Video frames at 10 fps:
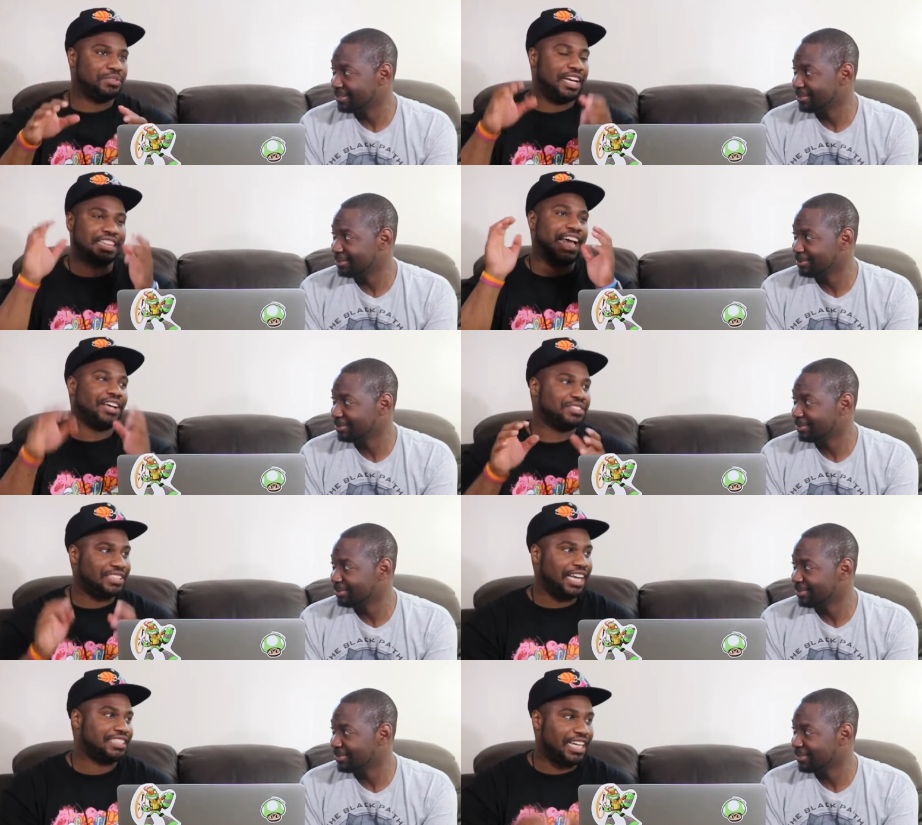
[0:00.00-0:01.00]
Speaker 1: you can shoot a
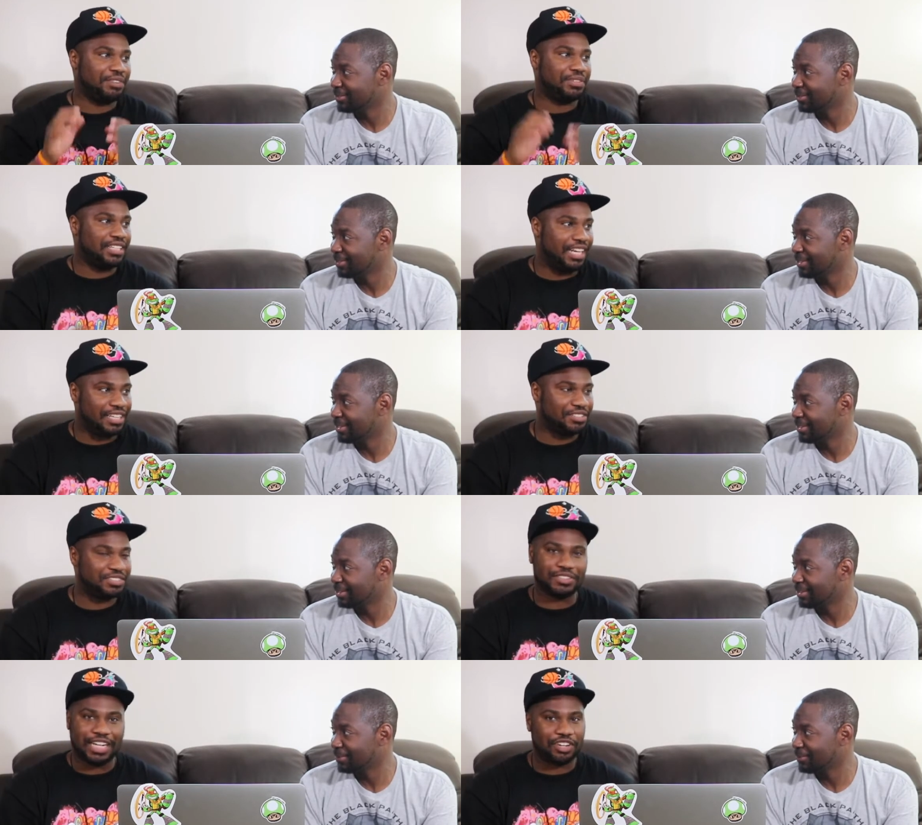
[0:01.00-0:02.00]
thousand shots every
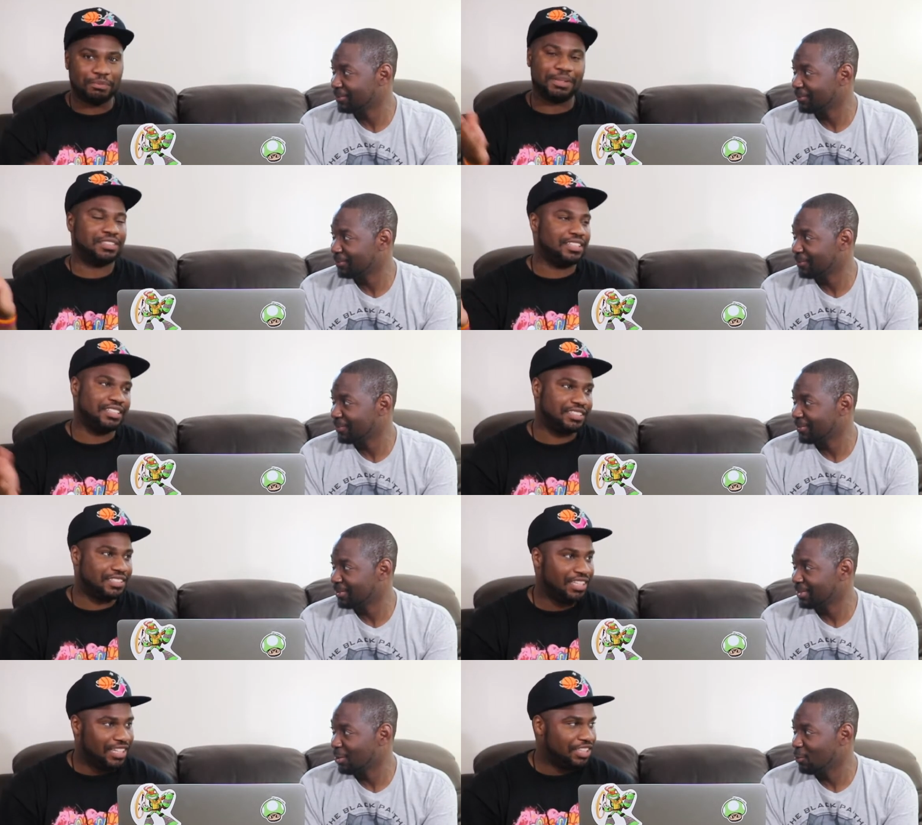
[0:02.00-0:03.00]
day. You're still not going to be as
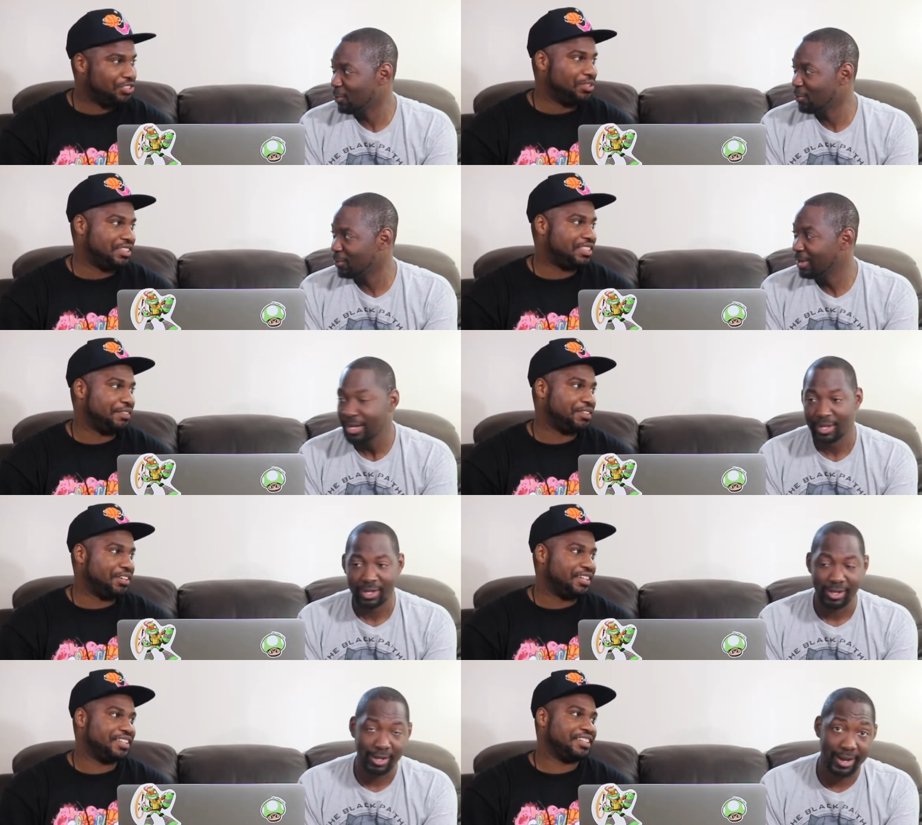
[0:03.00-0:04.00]
good as shooting
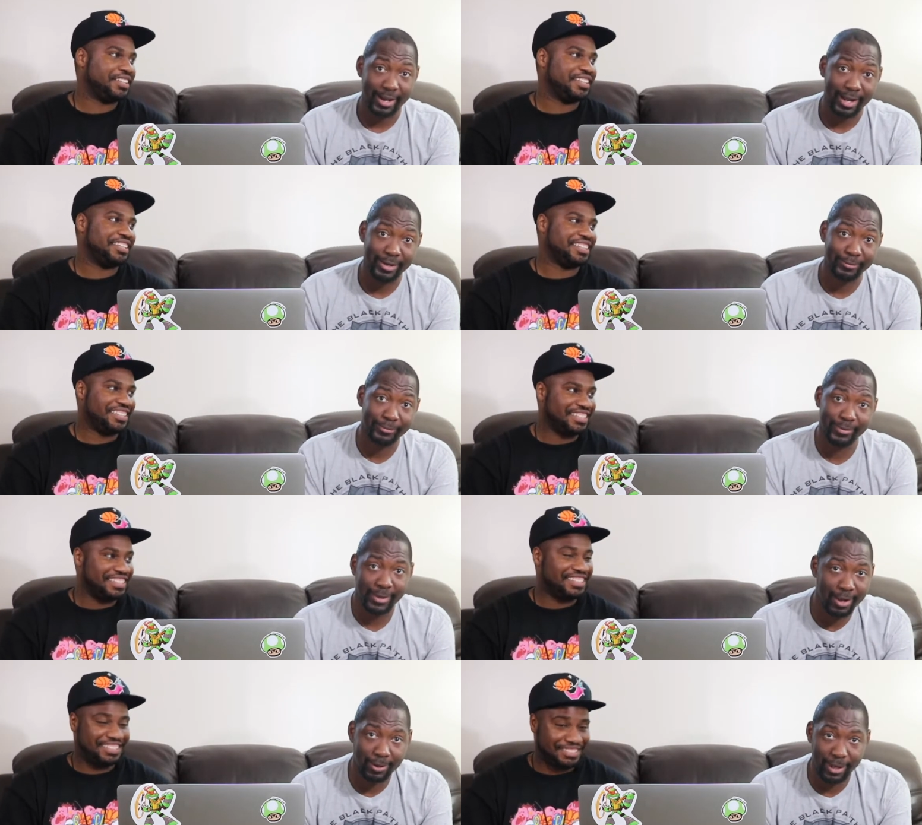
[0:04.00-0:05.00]
Steph Curry. All right, I,
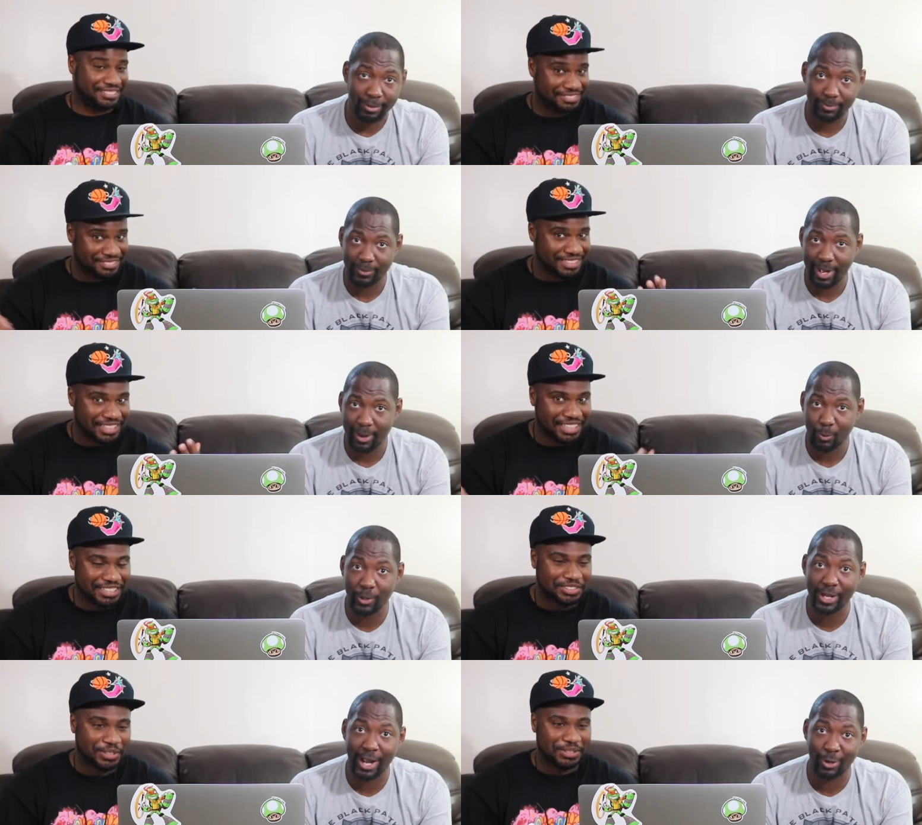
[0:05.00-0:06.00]
okay.
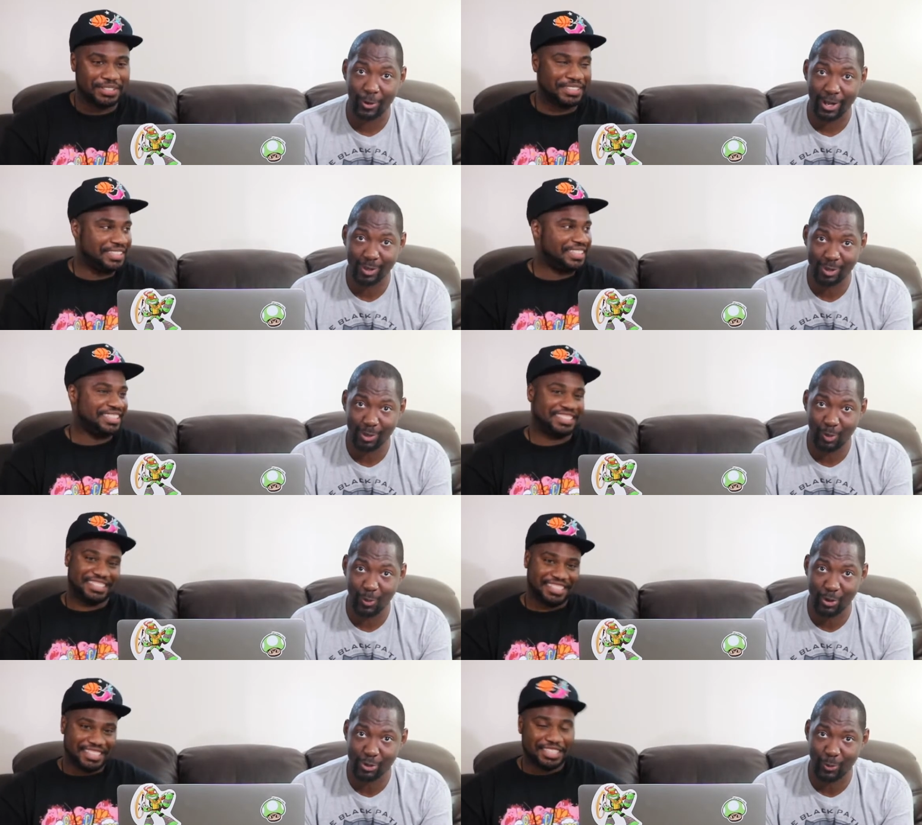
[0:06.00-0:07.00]
Speaker 2: We
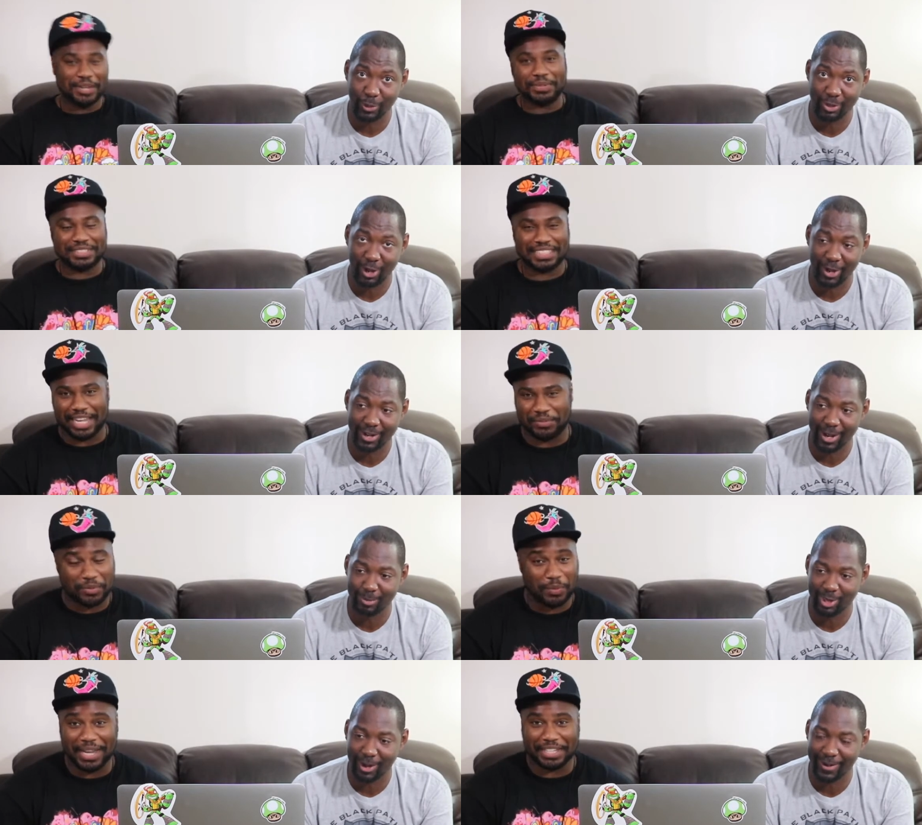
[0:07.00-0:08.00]
digress. No more sports yeah,
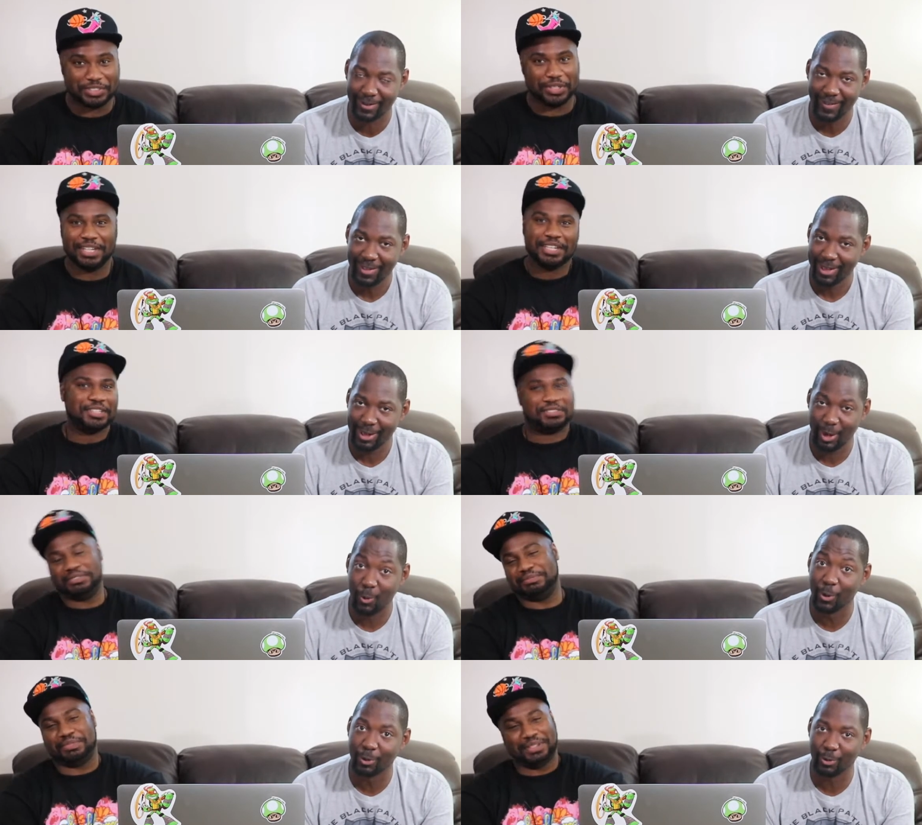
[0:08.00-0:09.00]
talk. I'm sorry
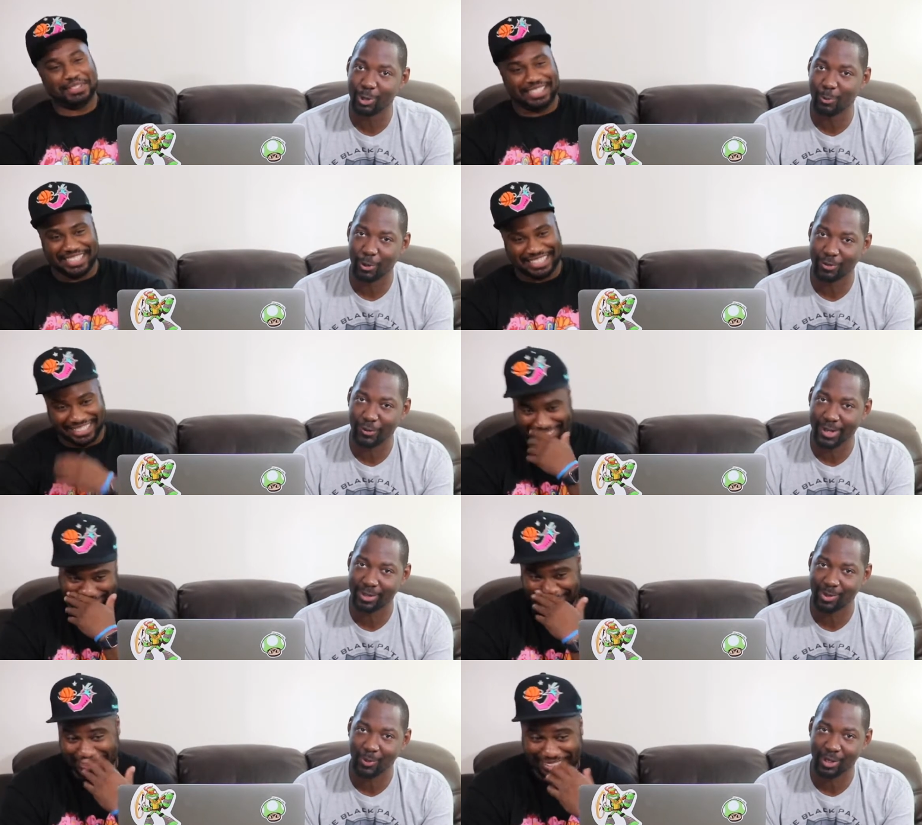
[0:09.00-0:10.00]
you know, we're we're
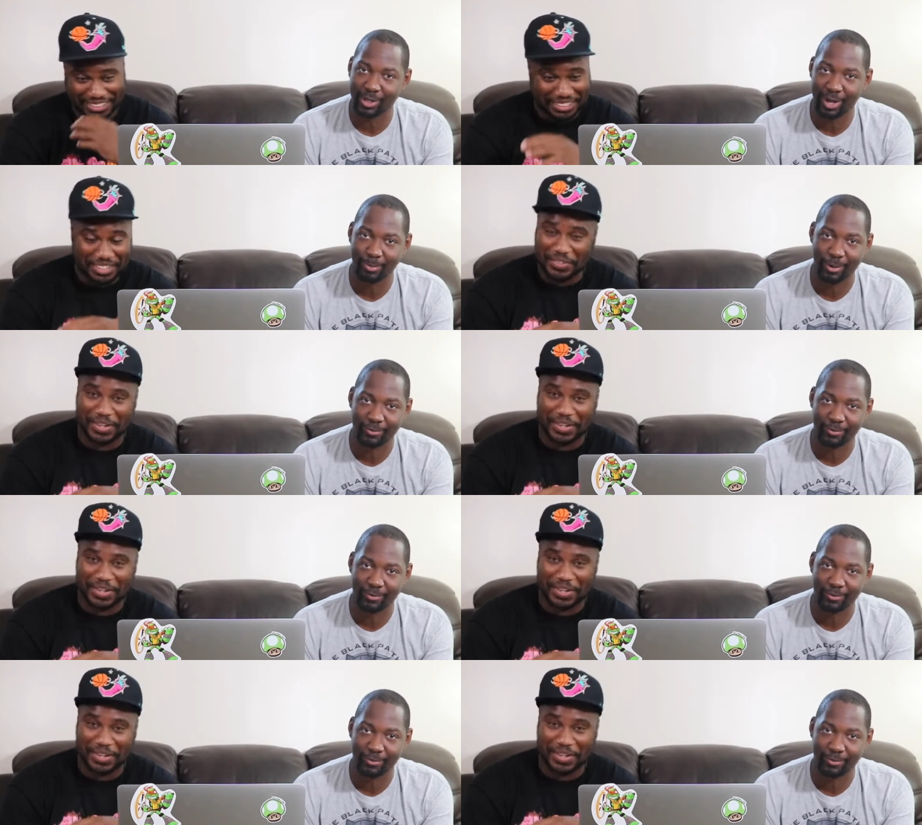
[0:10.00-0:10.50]
sports fans as well